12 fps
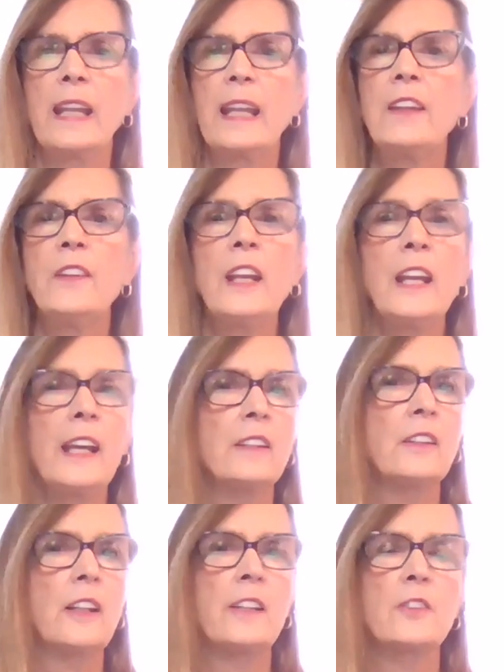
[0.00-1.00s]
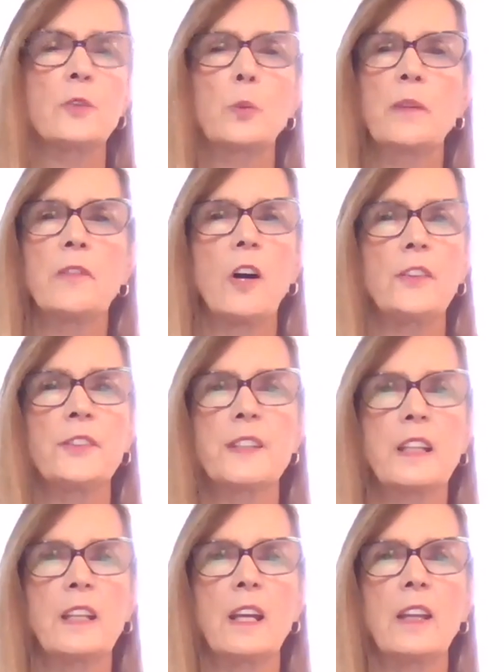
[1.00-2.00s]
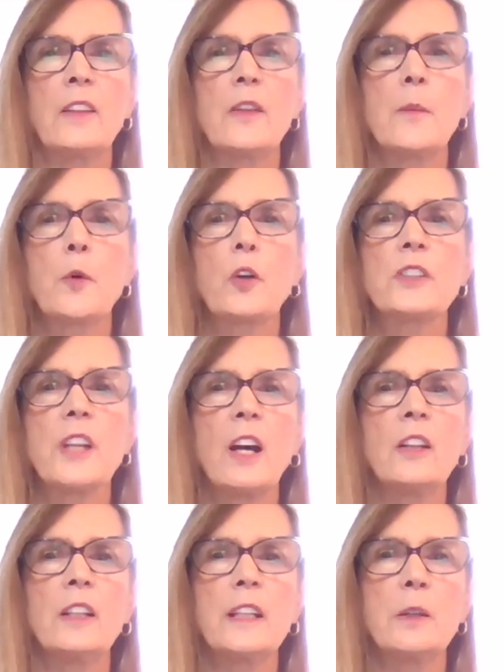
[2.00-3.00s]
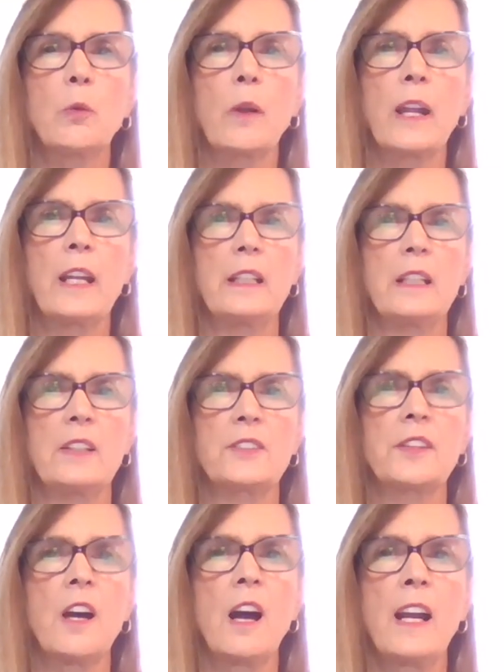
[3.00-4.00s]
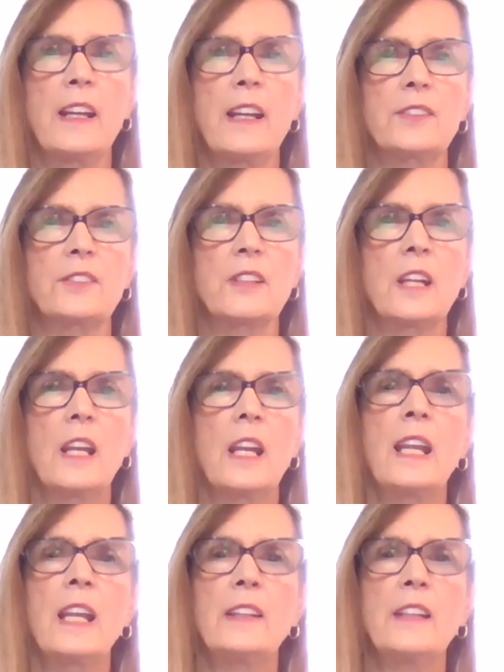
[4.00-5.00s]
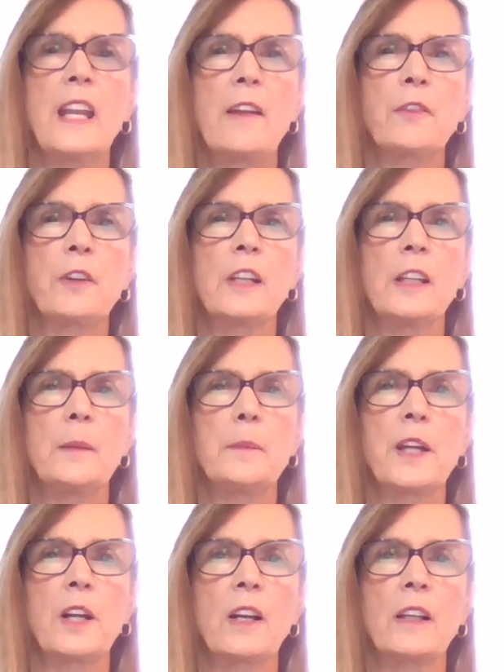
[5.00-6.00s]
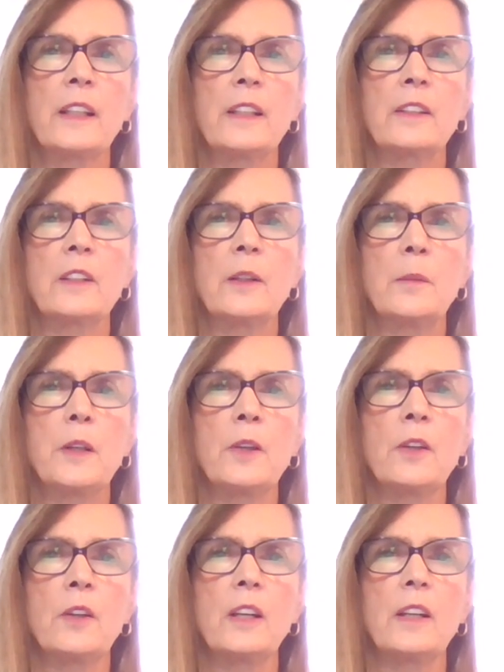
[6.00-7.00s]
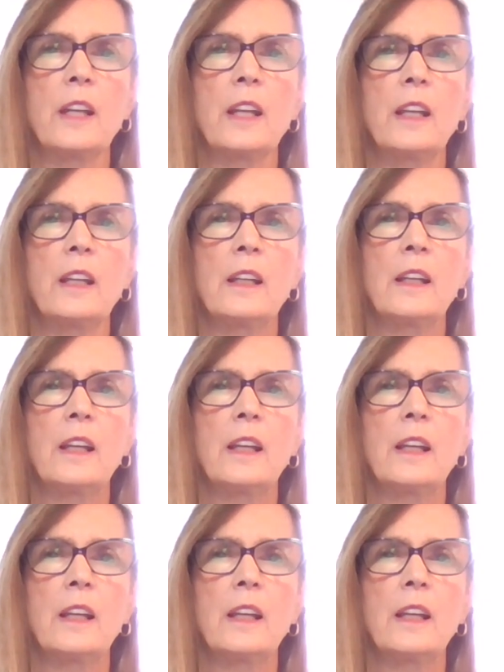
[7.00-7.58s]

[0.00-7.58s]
In the headlines, we've all seen it. The mortality rate is highest in the African American community.